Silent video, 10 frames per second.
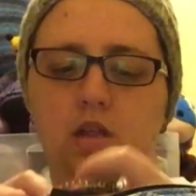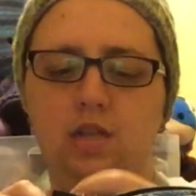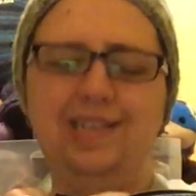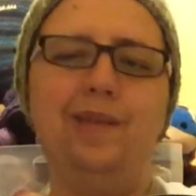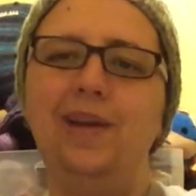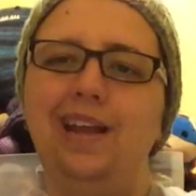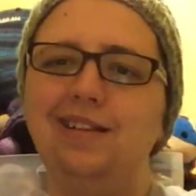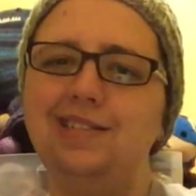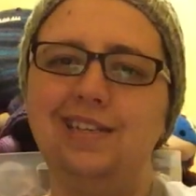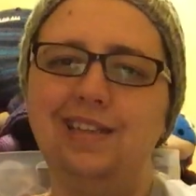Does anybody
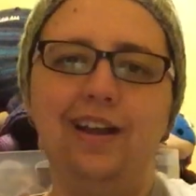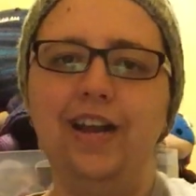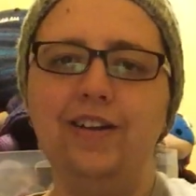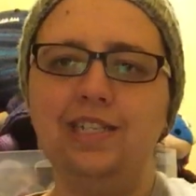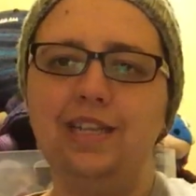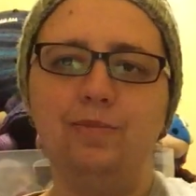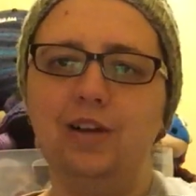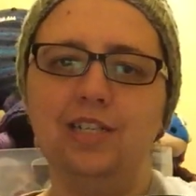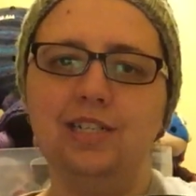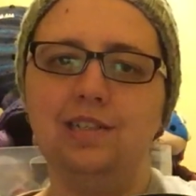else knit their hair into their
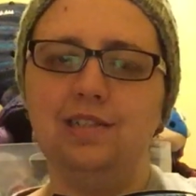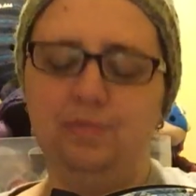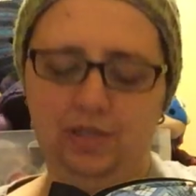projects?